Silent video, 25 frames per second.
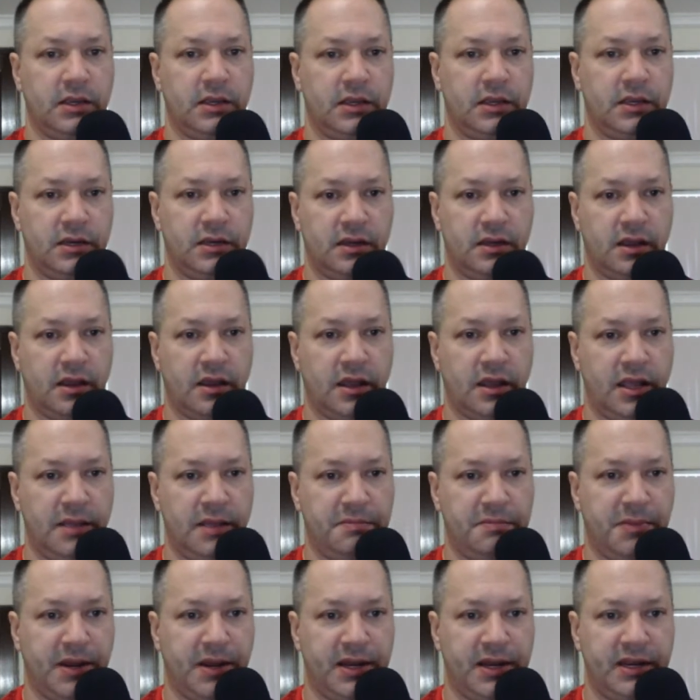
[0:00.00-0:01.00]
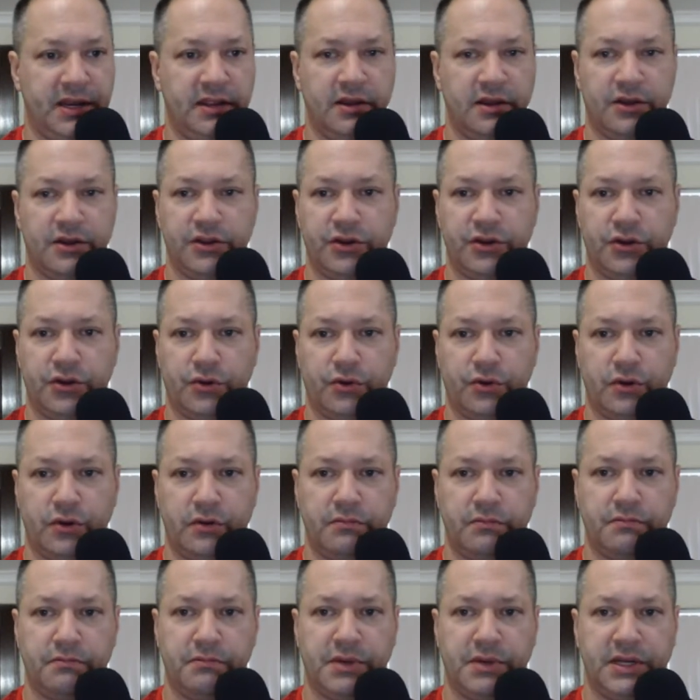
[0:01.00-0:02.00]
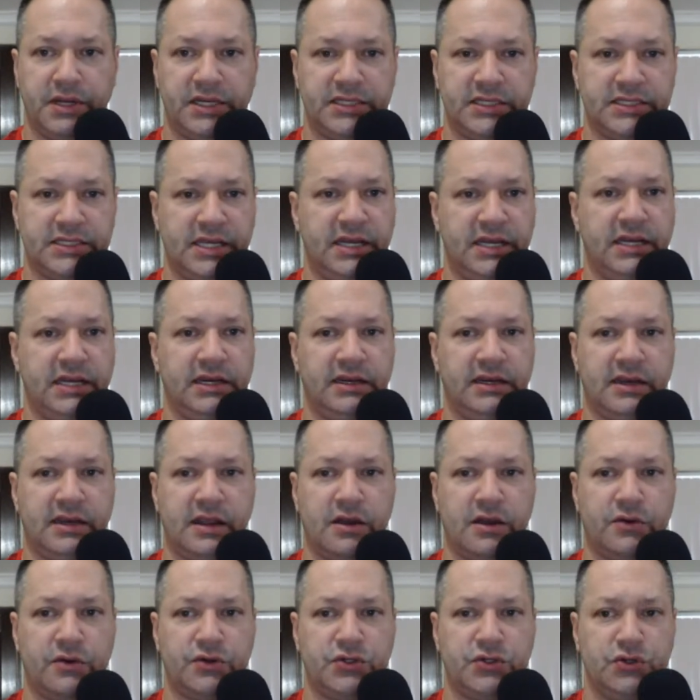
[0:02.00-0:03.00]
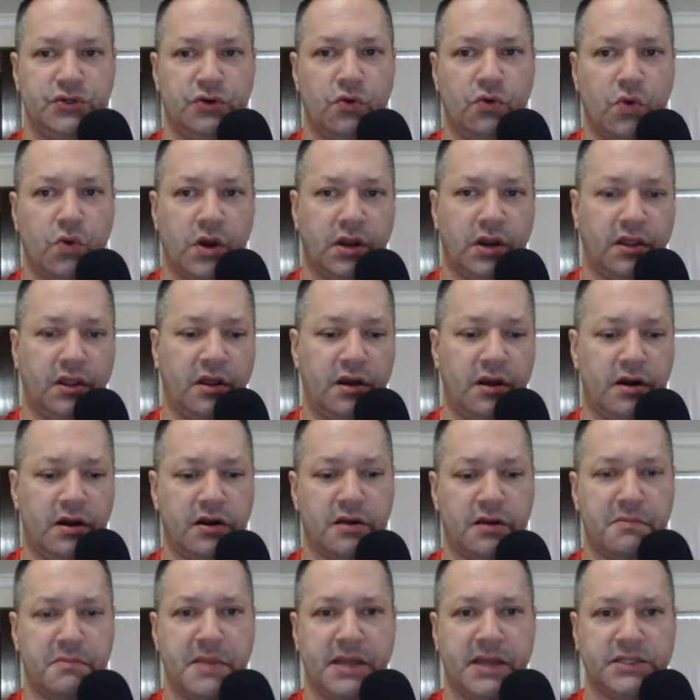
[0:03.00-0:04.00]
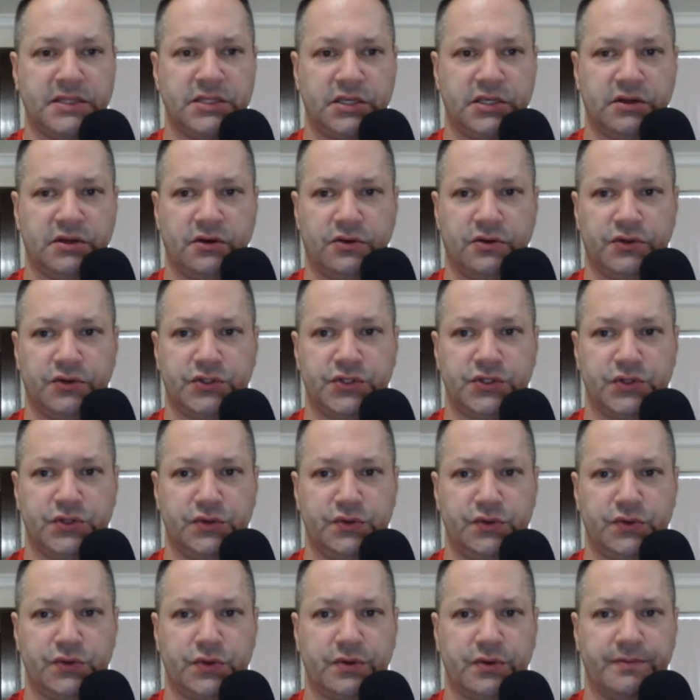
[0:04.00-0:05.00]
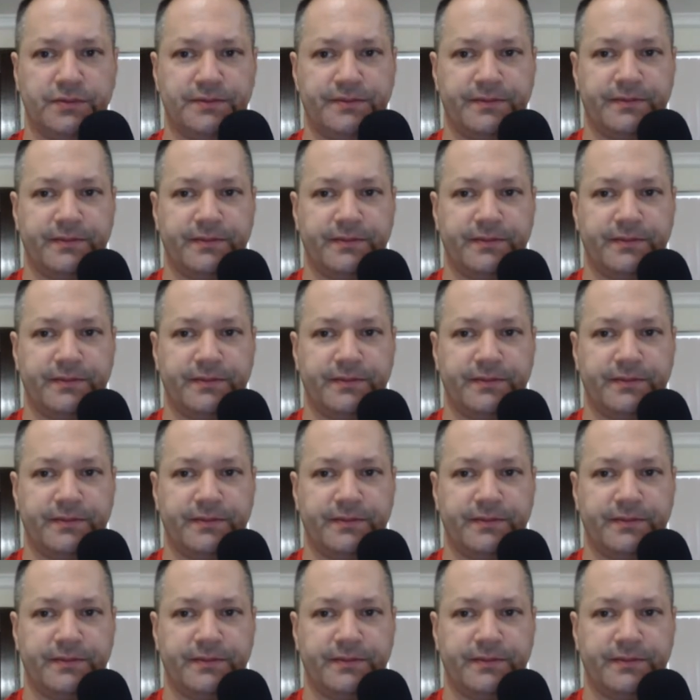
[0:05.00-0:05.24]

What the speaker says: And hey, Buddy, how you doing? Buddy's heading down to Guadalajara, Mexico soon.